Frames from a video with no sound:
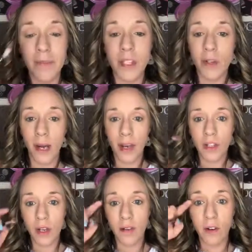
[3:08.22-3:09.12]
So I
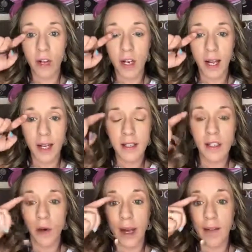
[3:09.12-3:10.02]
also have hooded eyes,
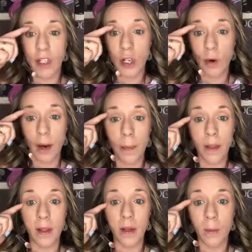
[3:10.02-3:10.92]
so I have to go up a
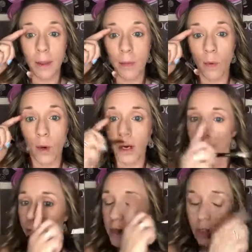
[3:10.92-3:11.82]
little bit
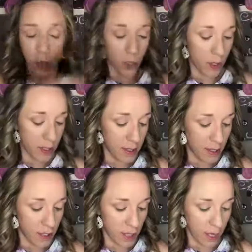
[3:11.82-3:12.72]
more so that you can see
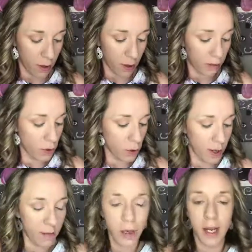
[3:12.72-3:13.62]
the shadow. If you don't
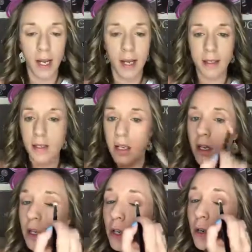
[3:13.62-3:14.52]
have hooded eyes,
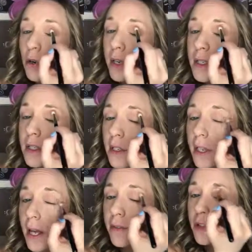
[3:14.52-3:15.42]
you don't necessarily
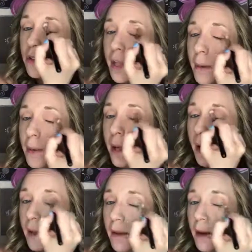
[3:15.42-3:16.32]
have to do that, but
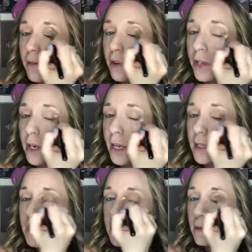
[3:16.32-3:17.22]
I have hooded
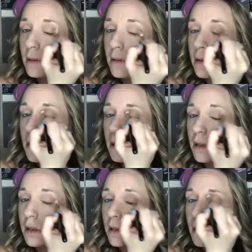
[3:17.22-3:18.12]
eyes.
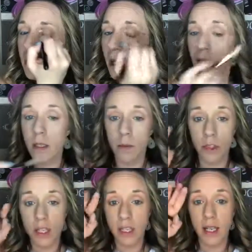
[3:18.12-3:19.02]
And it's
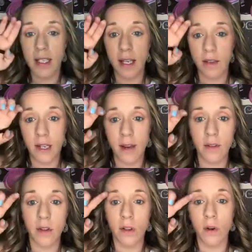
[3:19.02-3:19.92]
just like it sounds. I have
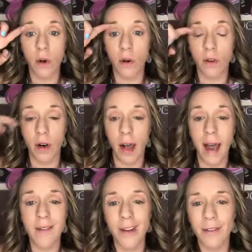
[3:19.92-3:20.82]
an
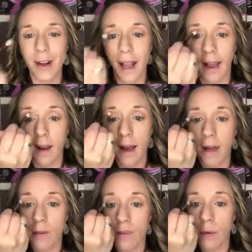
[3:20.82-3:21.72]
overhang. I
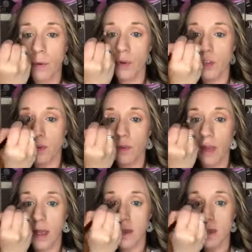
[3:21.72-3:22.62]
have a front porch on my
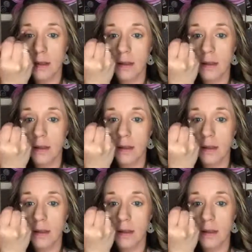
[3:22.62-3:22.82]
face.